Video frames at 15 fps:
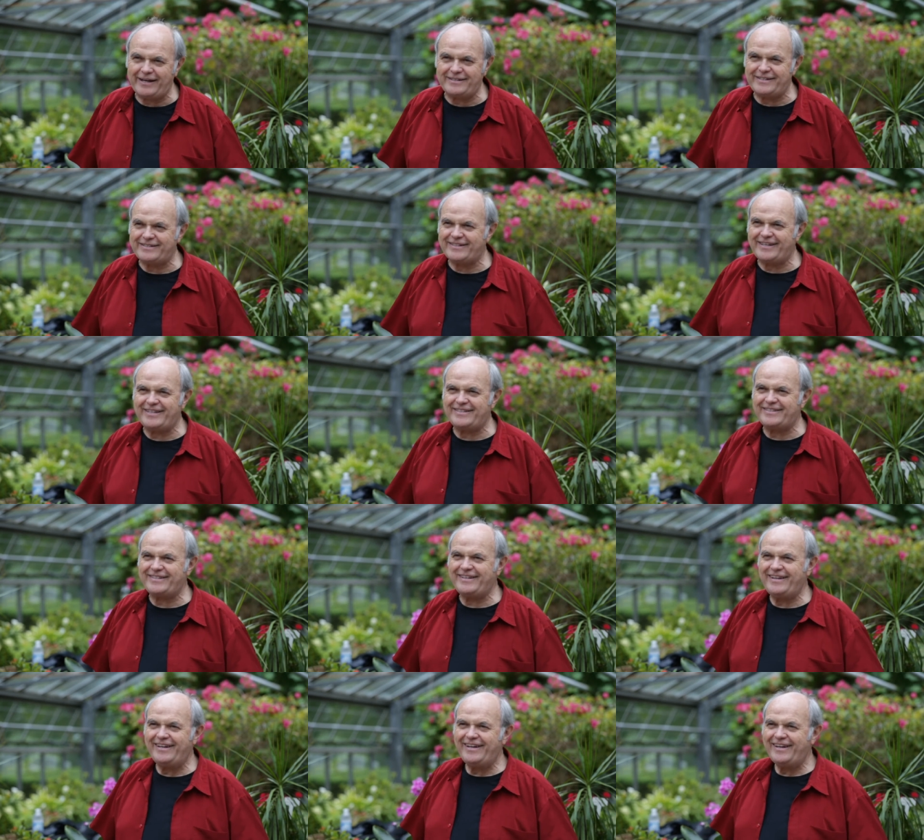Jesus,
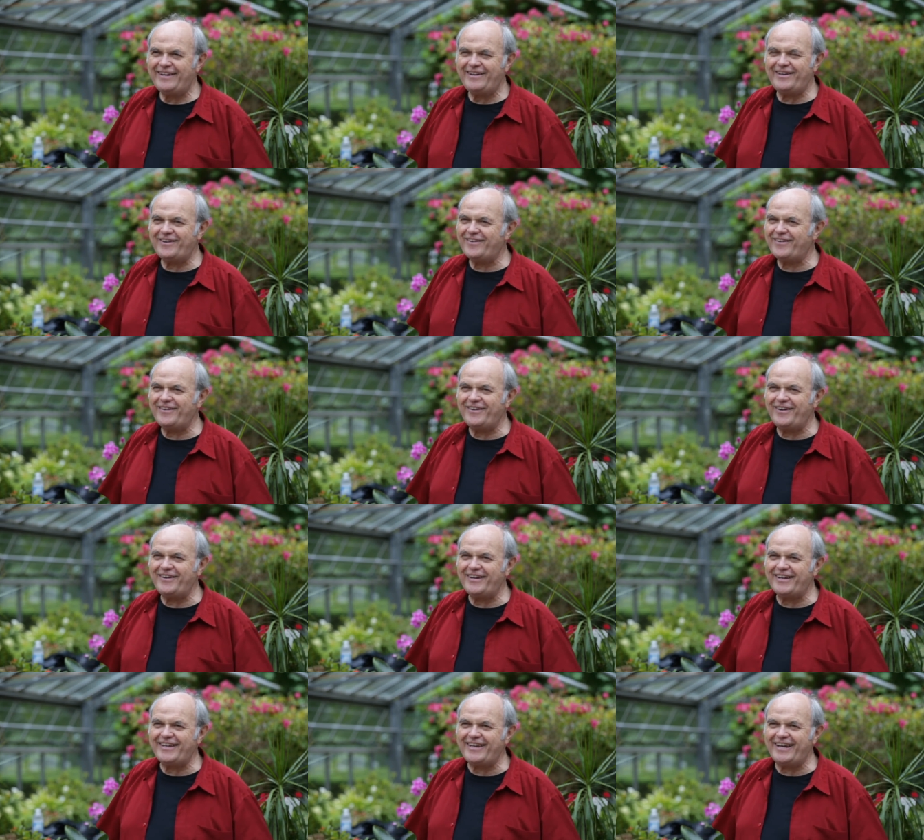you're
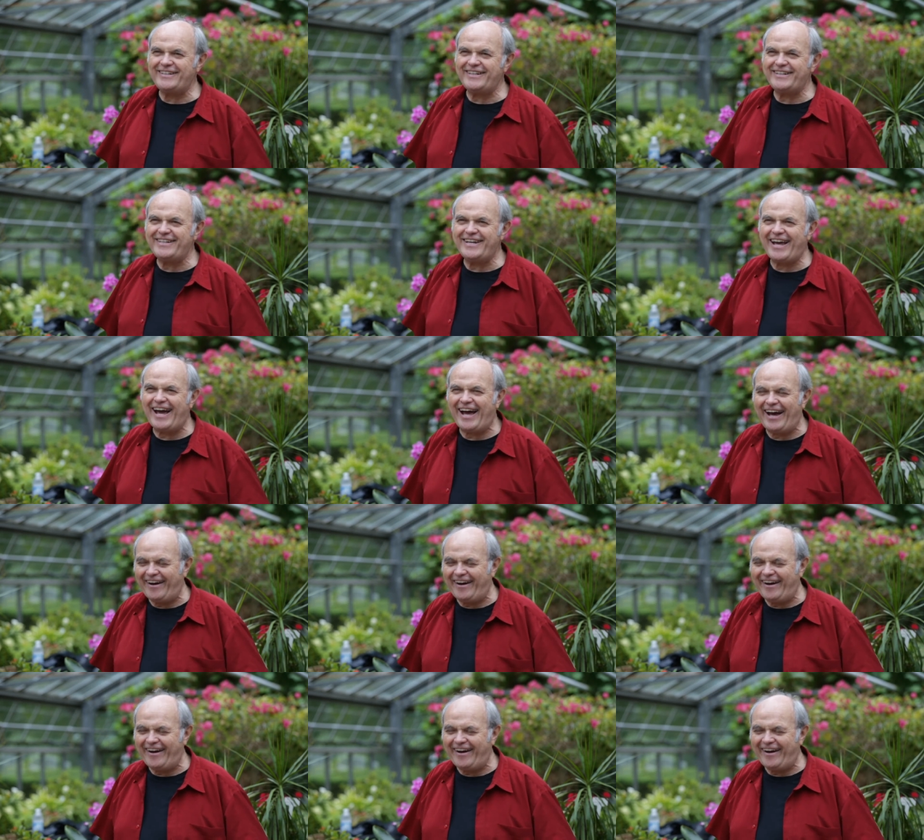gonna get it now.